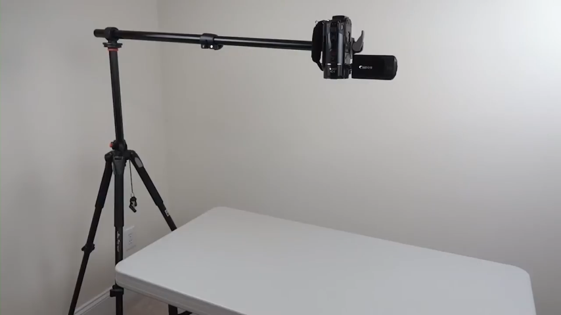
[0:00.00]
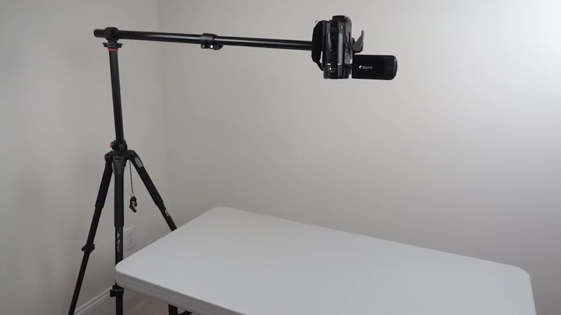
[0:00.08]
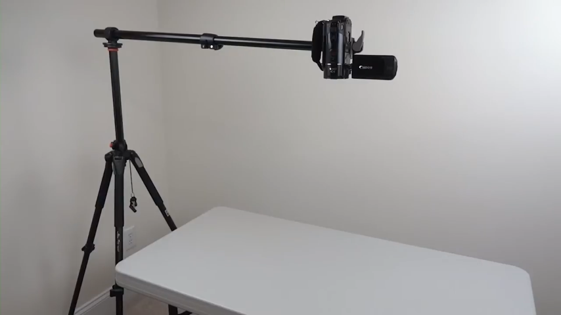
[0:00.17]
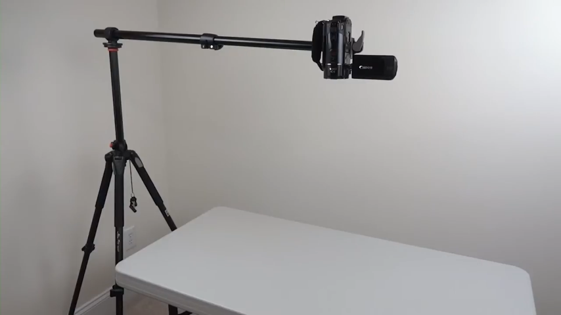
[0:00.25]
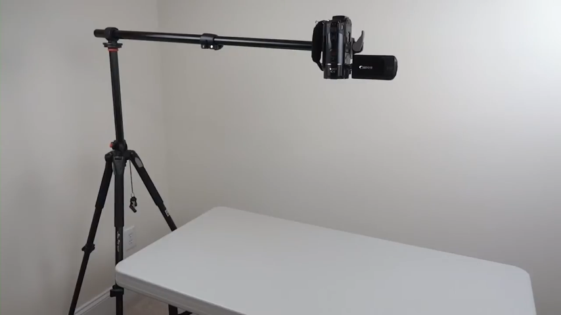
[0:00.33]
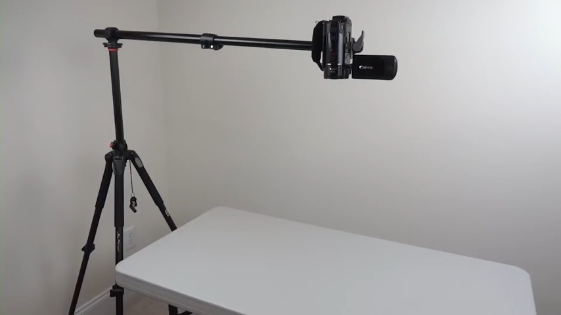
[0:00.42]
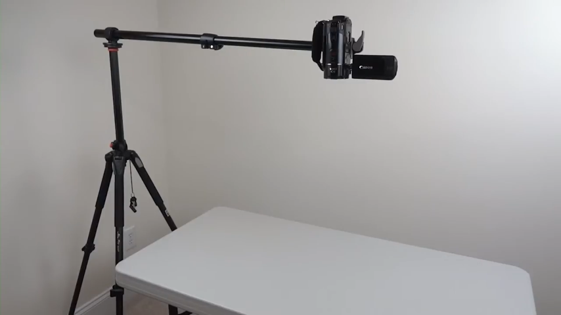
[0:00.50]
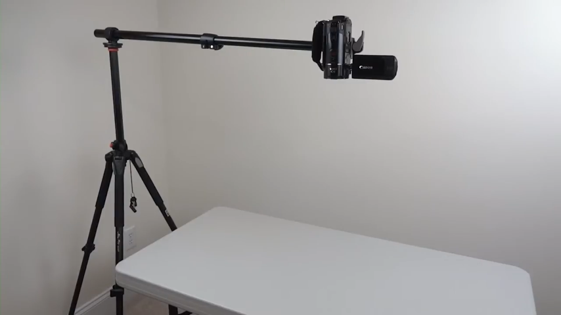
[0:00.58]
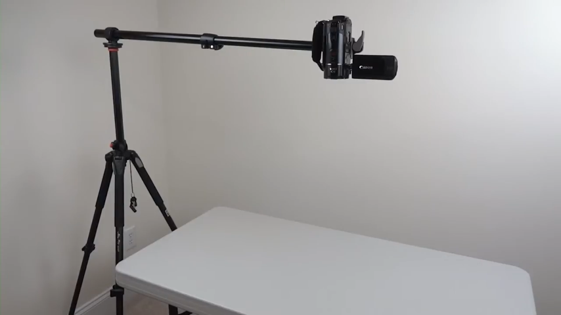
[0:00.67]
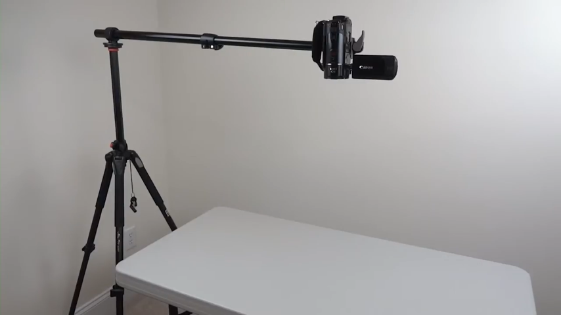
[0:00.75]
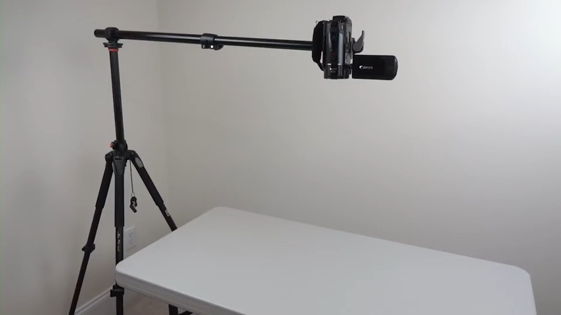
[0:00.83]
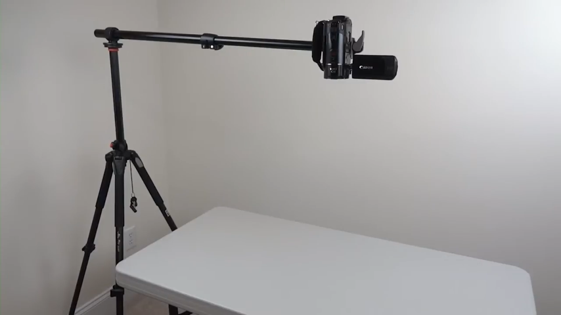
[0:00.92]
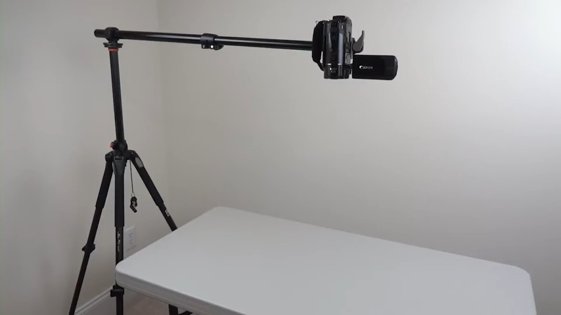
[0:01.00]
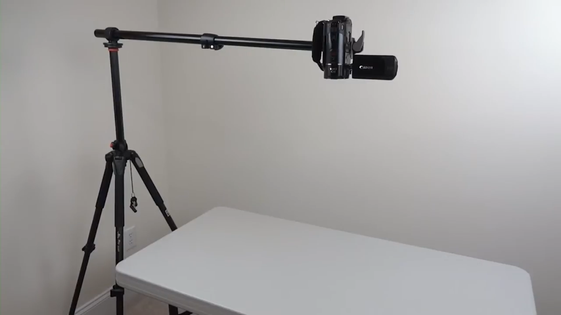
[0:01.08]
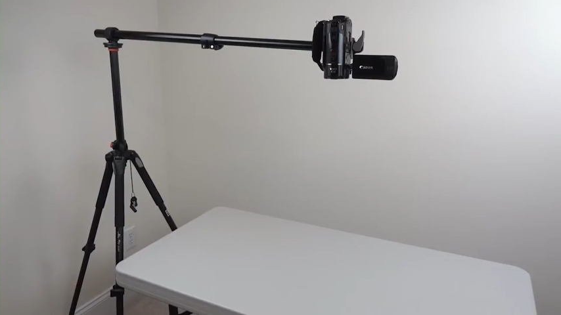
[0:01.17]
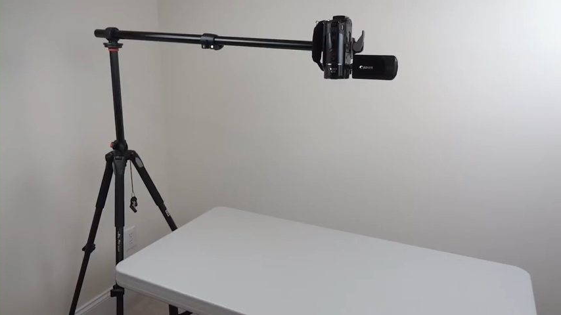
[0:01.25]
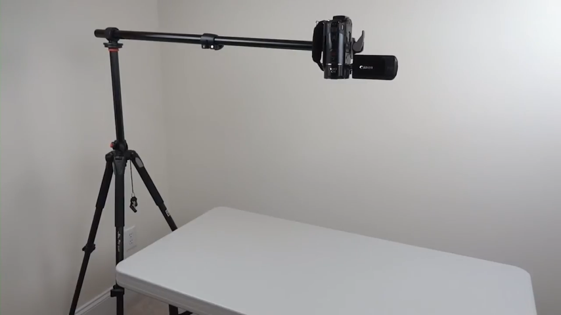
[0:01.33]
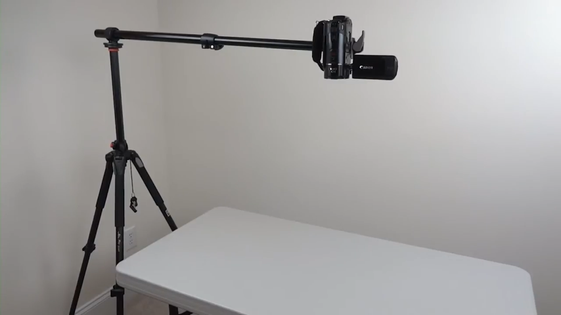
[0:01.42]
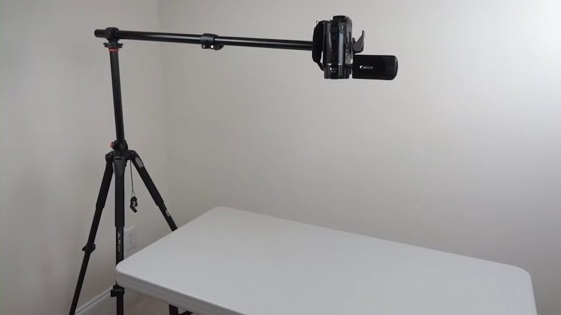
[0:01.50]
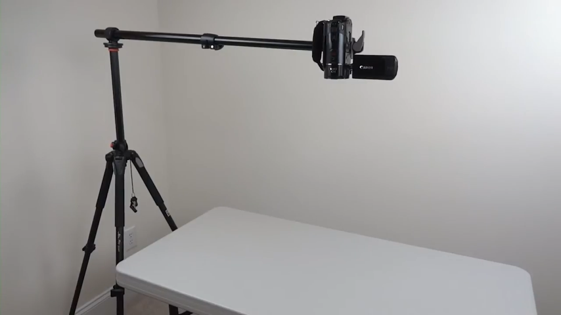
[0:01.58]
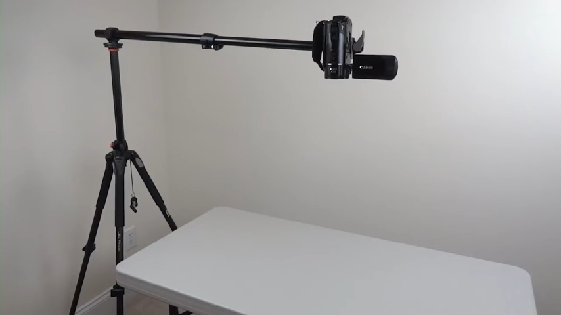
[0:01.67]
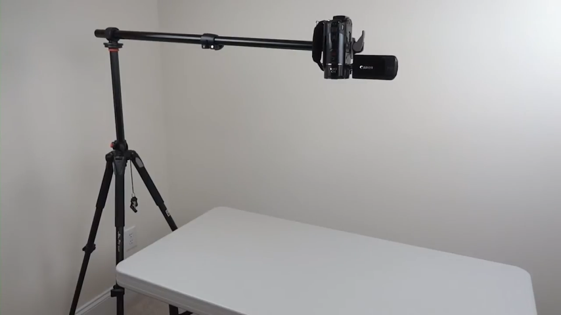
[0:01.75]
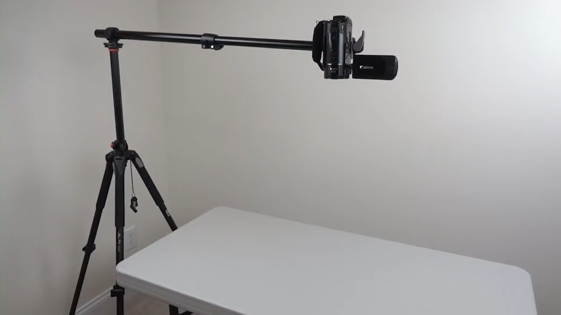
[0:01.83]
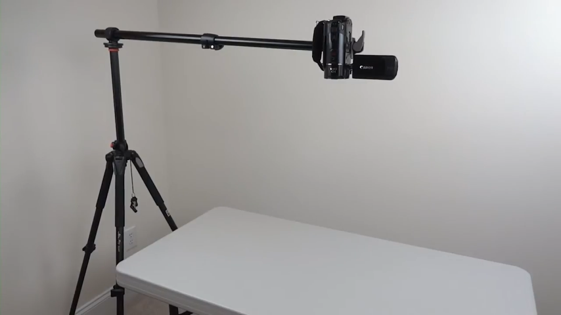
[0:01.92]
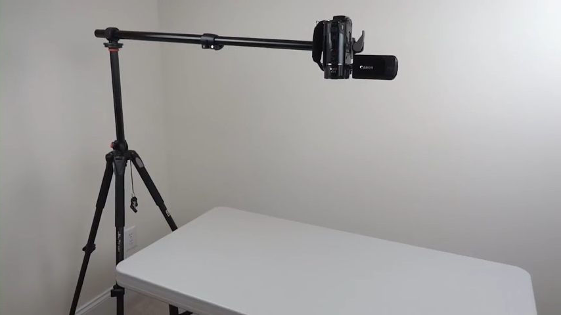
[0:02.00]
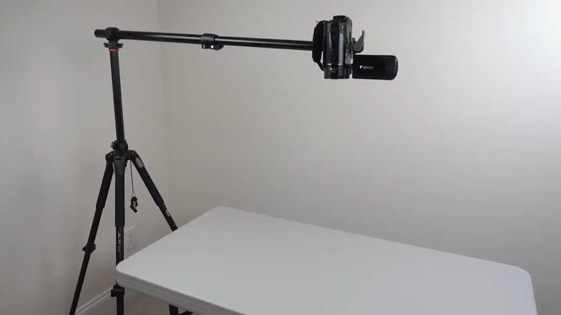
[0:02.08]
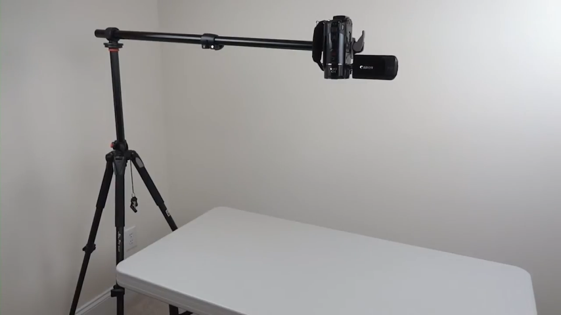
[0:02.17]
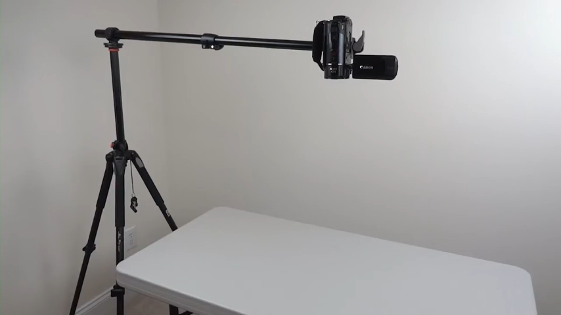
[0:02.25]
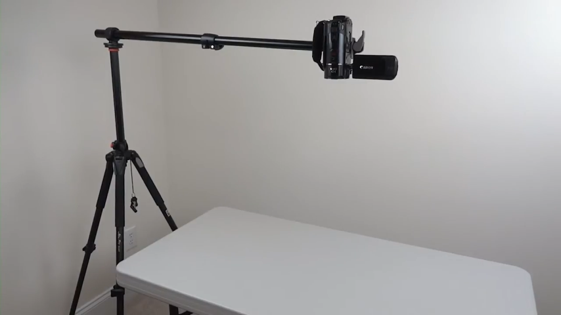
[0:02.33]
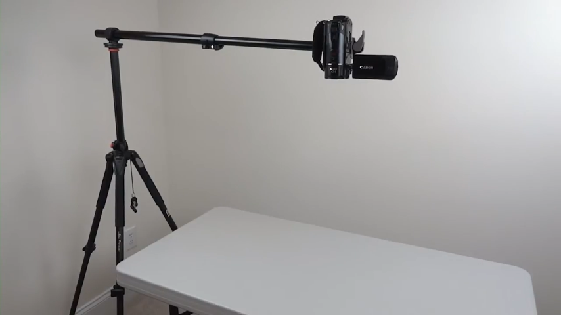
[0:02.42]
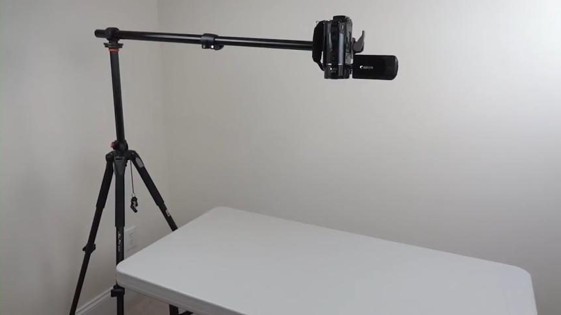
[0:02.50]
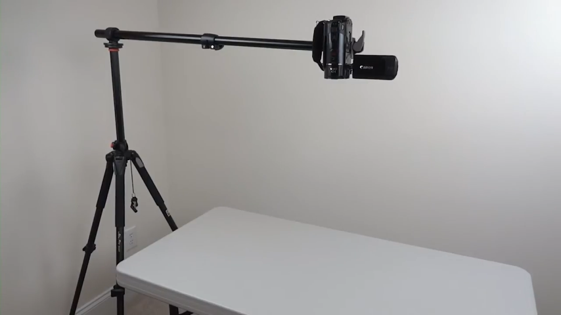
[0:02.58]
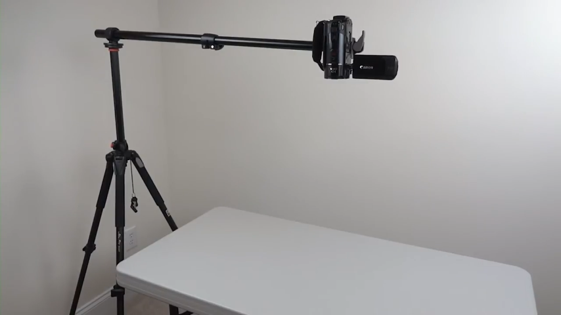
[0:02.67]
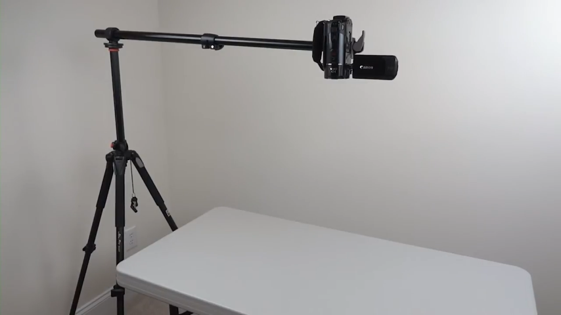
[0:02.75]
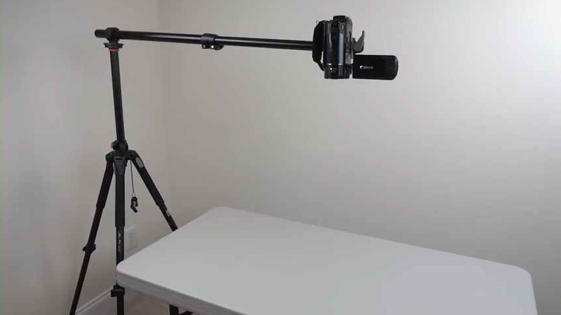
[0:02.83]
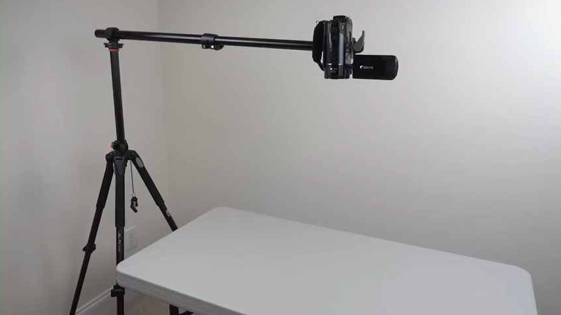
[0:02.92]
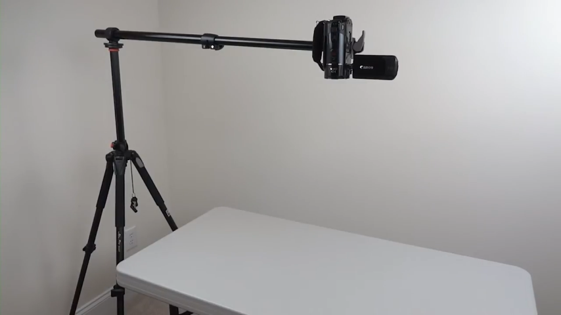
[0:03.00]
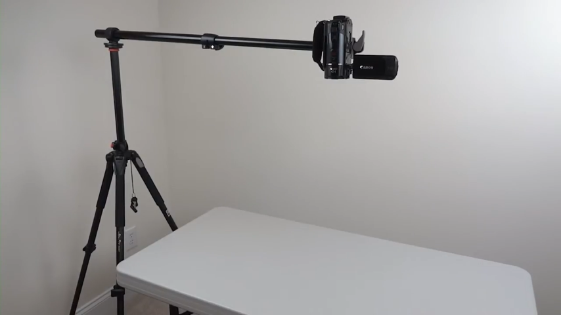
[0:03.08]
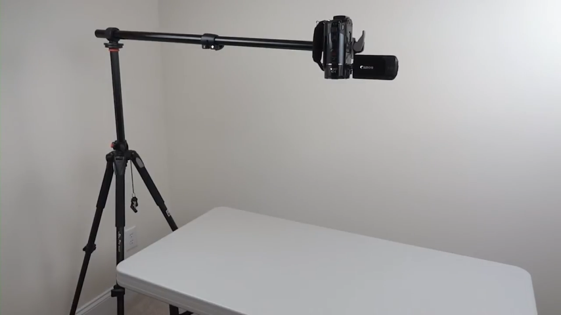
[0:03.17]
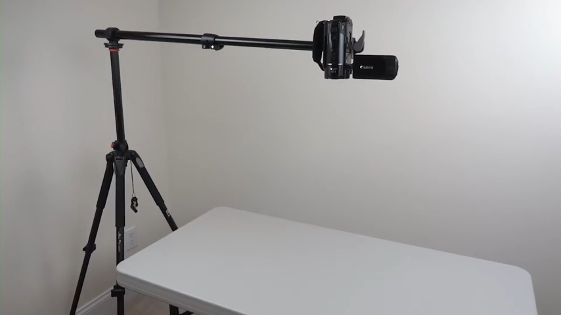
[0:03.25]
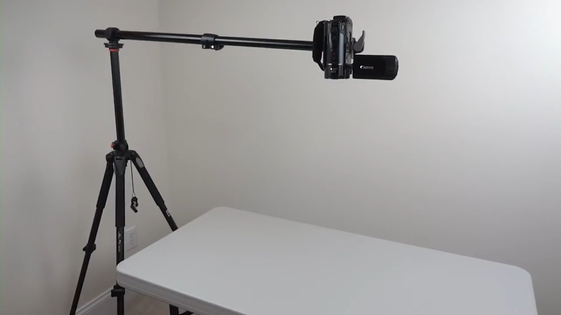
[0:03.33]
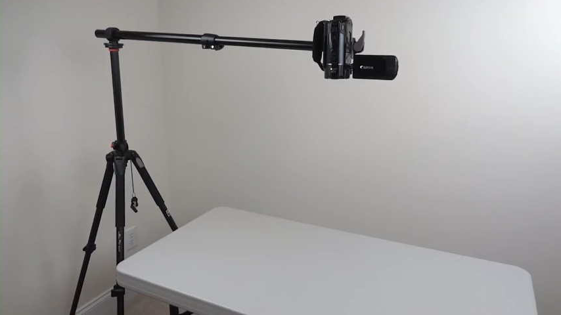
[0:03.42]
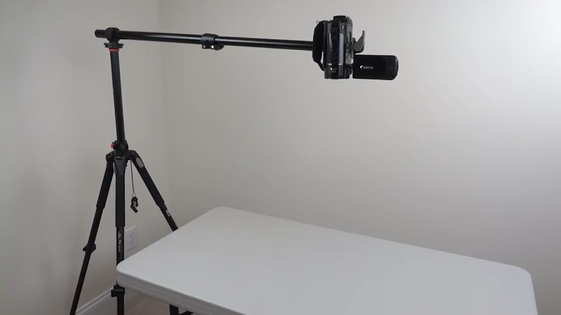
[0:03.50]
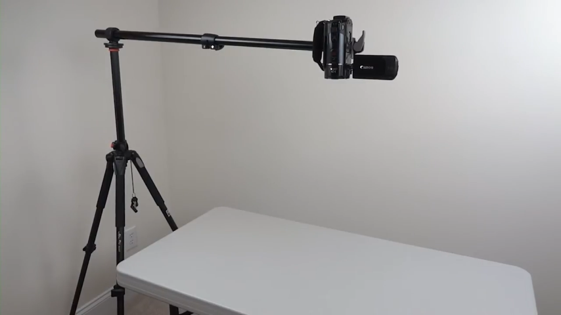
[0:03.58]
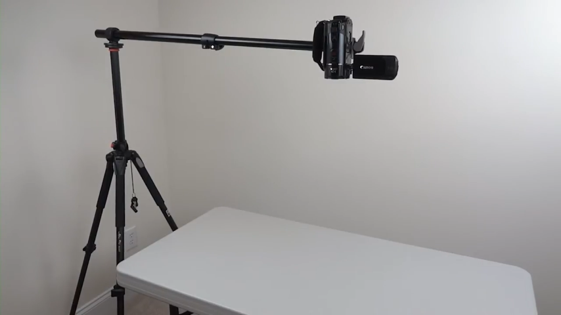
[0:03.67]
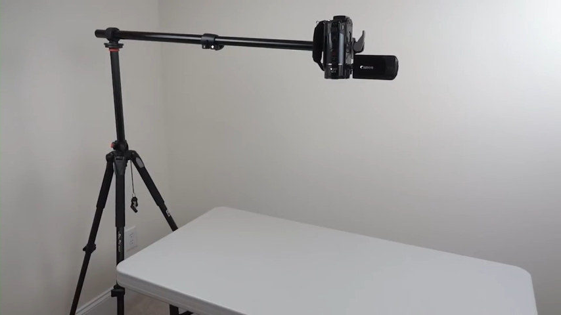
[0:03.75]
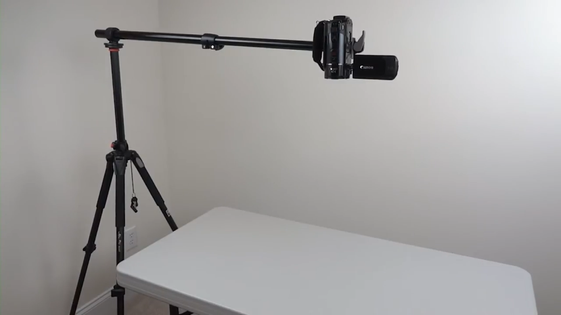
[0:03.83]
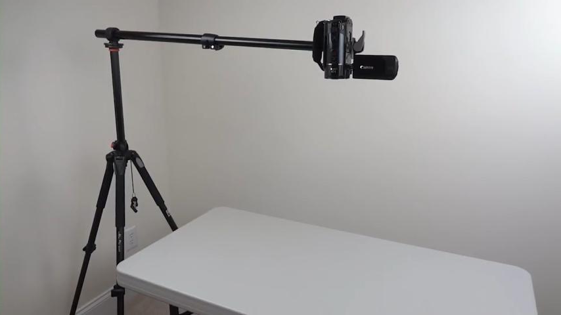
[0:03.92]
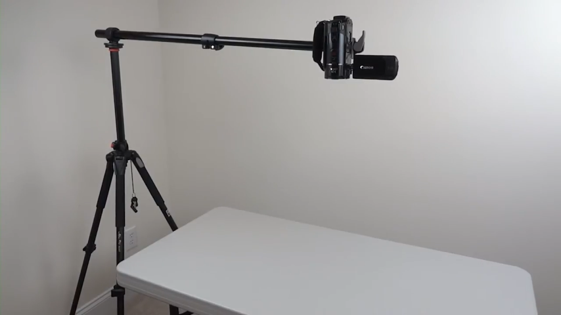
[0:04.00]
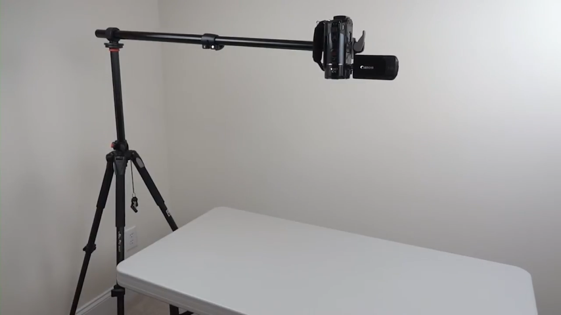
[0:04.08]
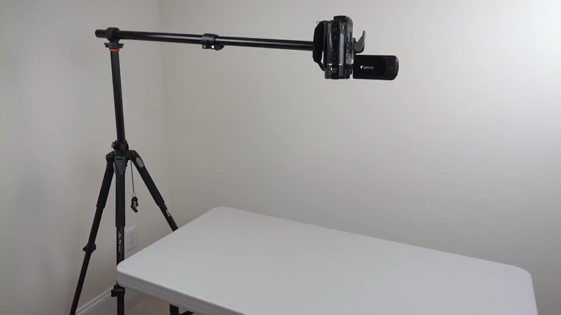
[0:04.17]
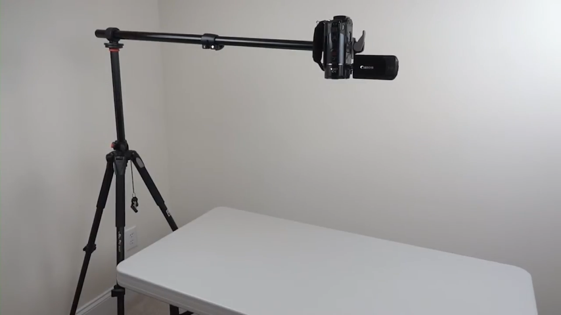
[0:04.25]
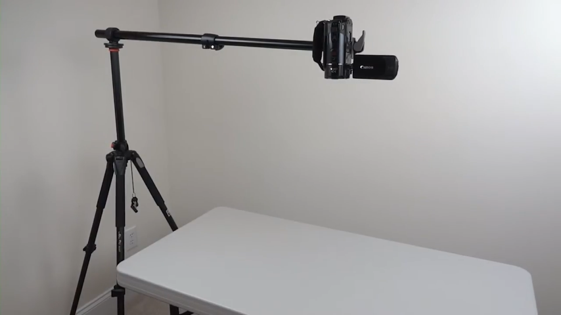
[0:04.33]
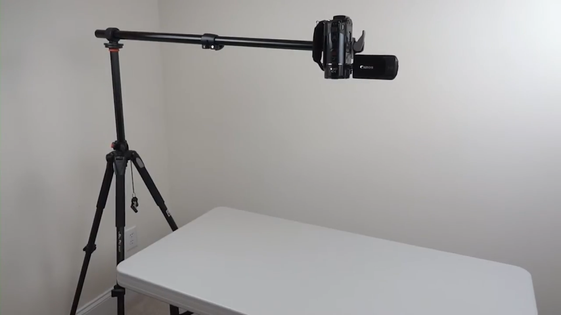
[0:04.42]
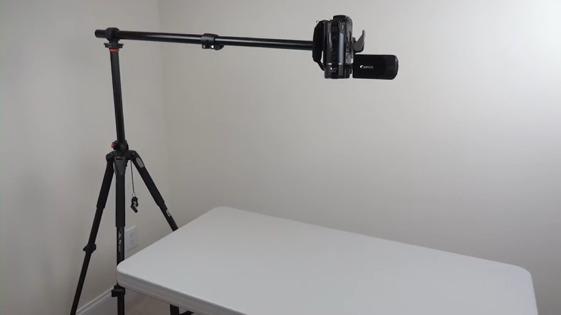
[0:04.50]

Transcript: No face is visible, so there are no lips to read.